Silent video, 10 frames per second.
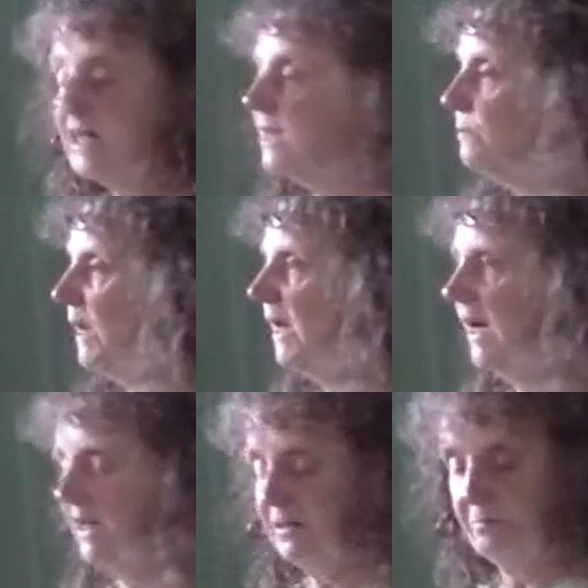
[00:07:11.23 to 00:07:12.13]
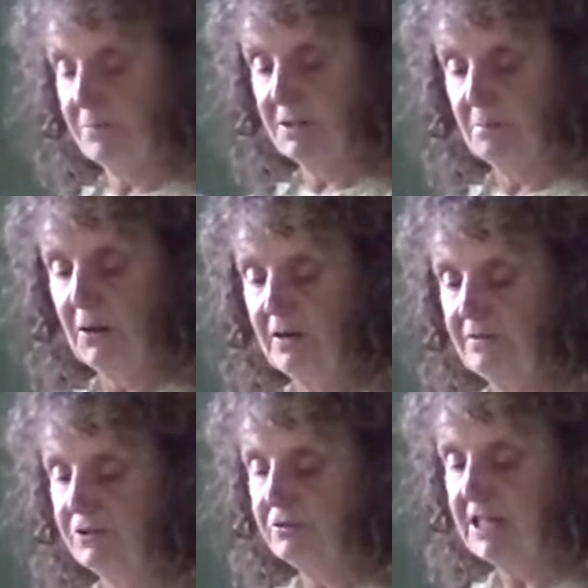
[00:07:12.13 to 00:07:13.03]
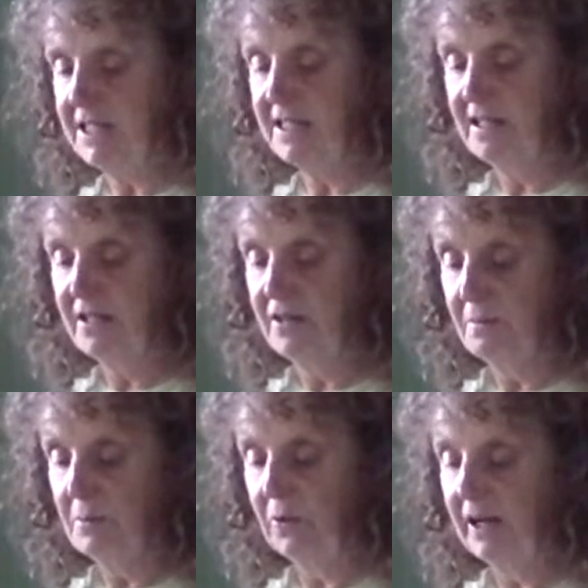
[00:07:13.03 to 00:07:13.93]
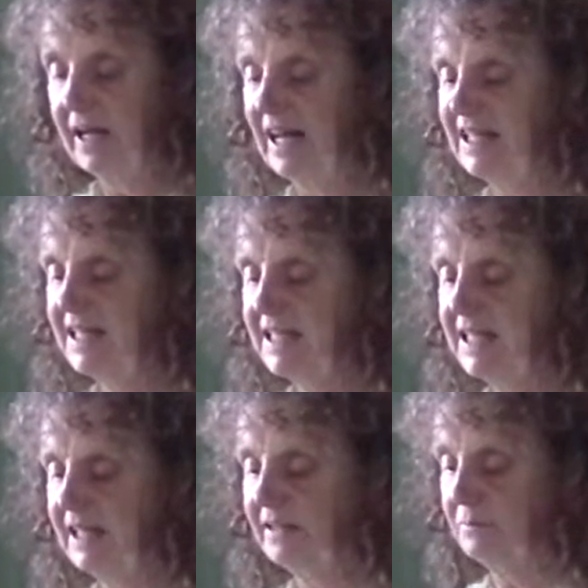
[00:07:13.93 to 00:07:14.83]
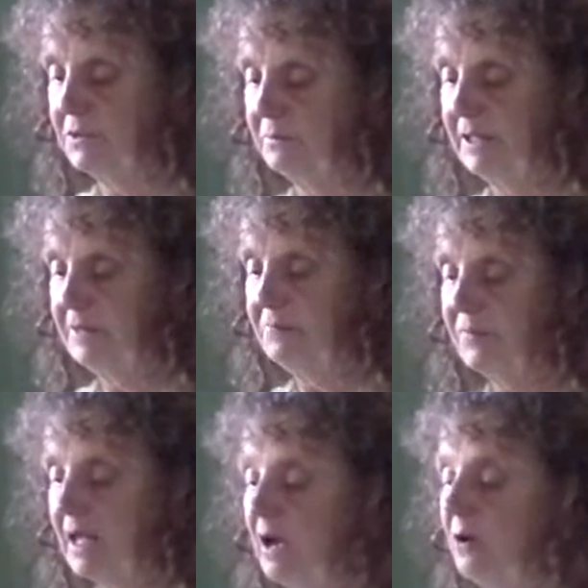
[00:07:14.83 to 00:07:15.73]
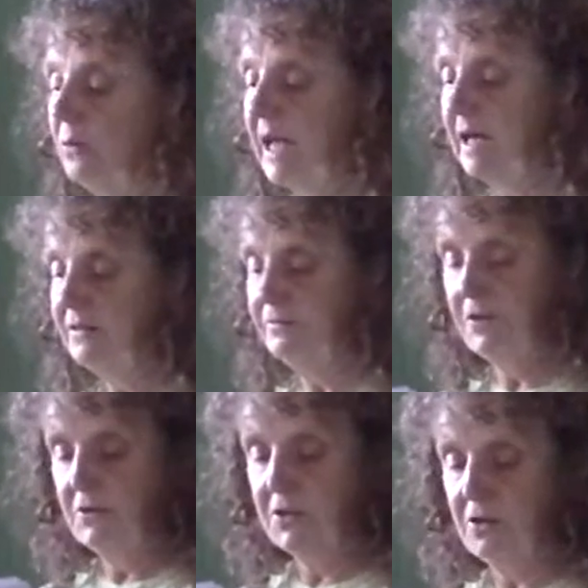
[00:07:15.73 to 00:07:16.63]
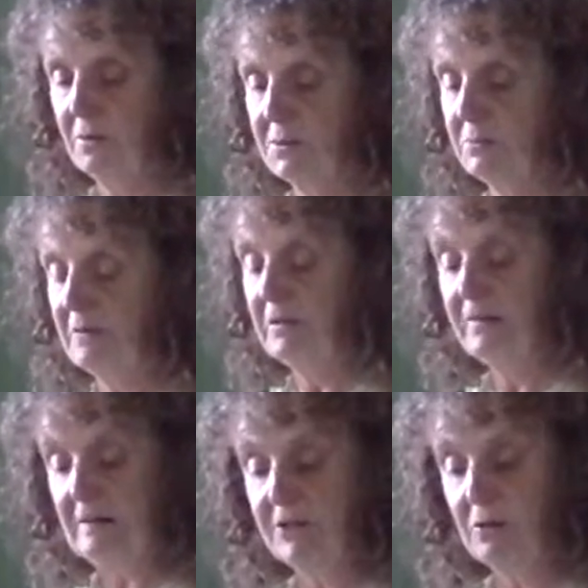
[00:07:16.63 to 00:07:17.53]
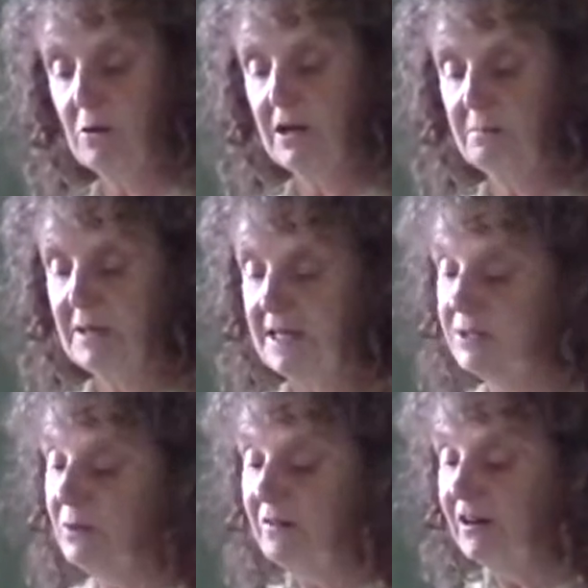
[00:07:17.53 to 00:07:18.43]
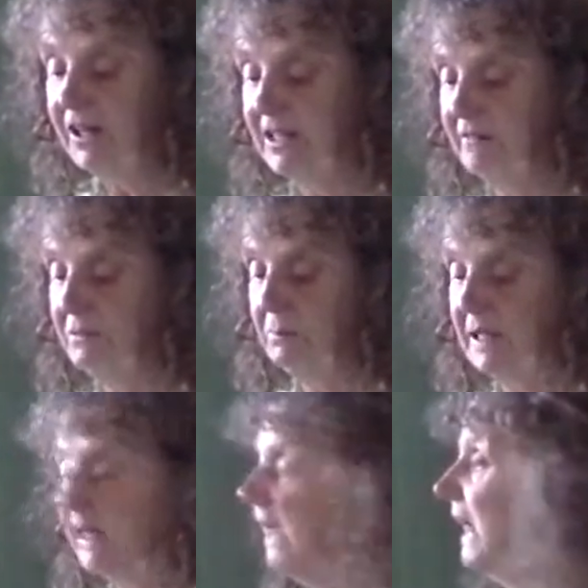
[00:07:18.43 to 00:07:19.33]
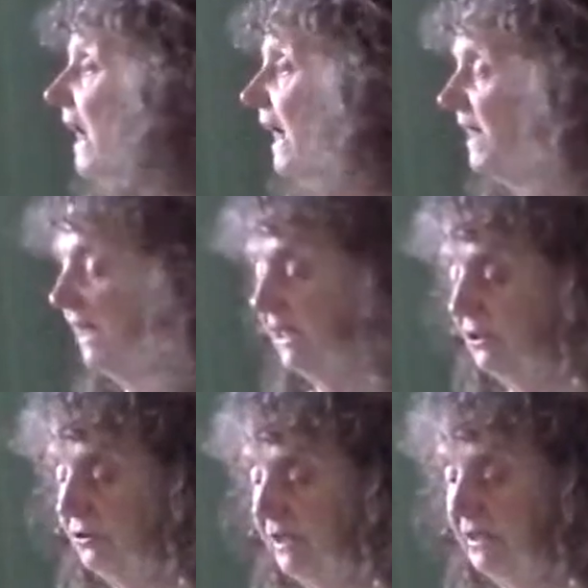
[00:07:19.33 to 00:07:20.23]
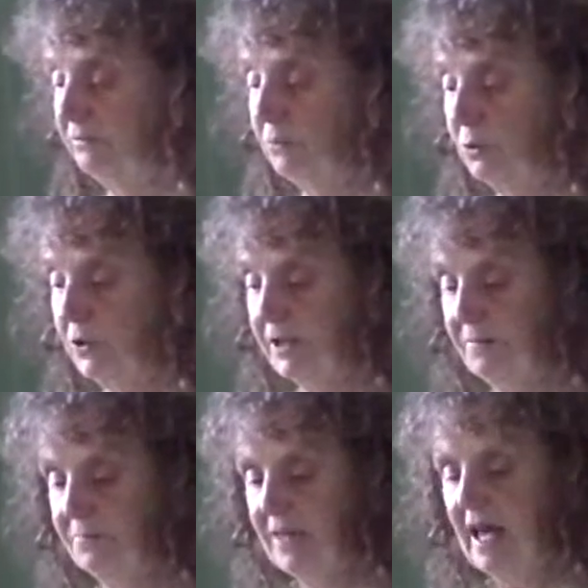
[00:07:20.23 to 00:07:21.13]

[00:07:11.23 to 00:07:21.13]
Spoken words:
Spanner had a supply of treats in another pocket and he sneaked them to me. We had a few stops where we found a quiet place where I could have a pee and a little drink of water.